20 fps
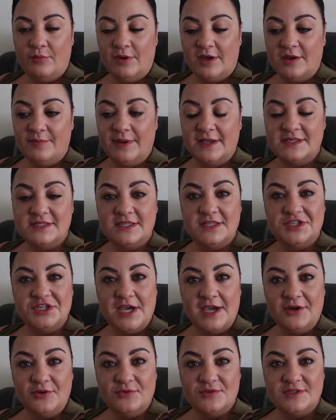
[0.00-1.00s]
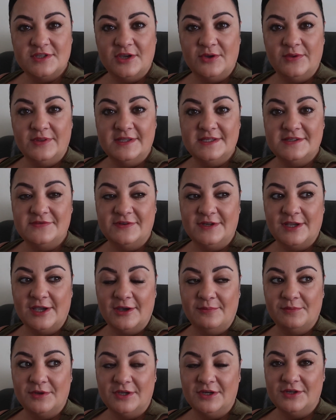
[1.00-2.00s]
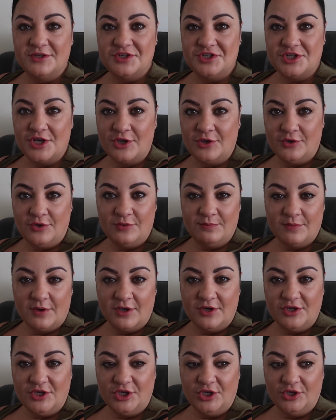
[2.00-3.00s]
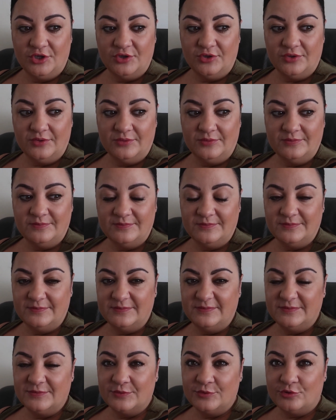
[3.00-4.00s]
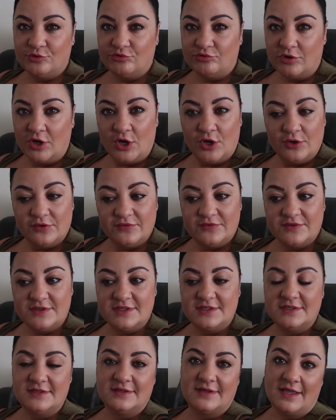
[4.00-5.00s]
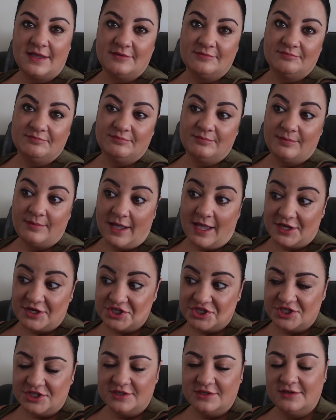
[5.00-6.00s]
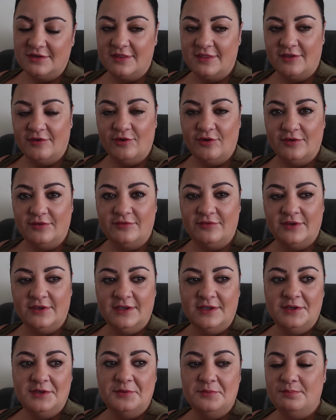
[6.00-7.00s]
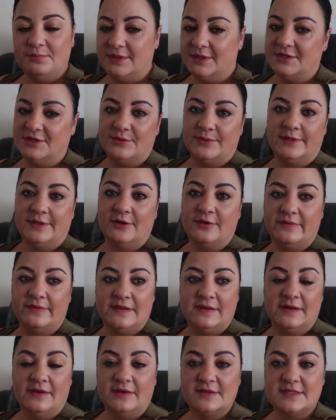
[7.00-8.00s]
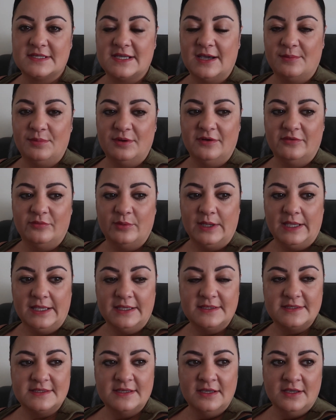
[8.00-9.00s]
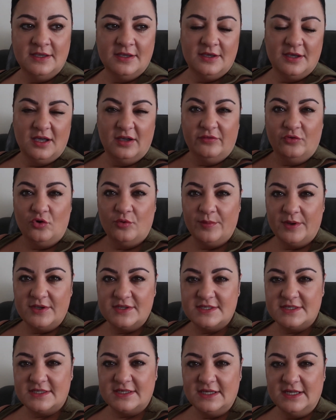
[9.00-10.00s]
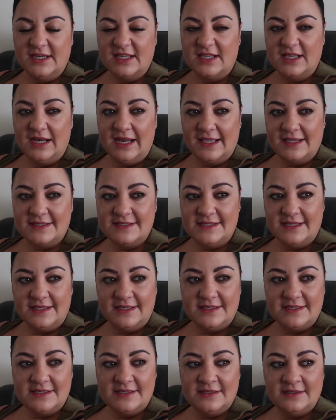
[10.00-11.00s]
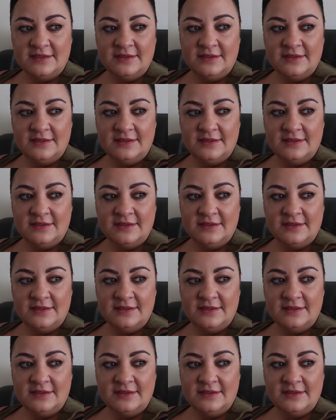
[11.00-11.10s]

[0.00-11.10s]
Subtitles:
Hi, welcome back to the channel. So in this video I'm going to show you my new craft passion that I've been doing over the last couple of weeks. I've almost neglected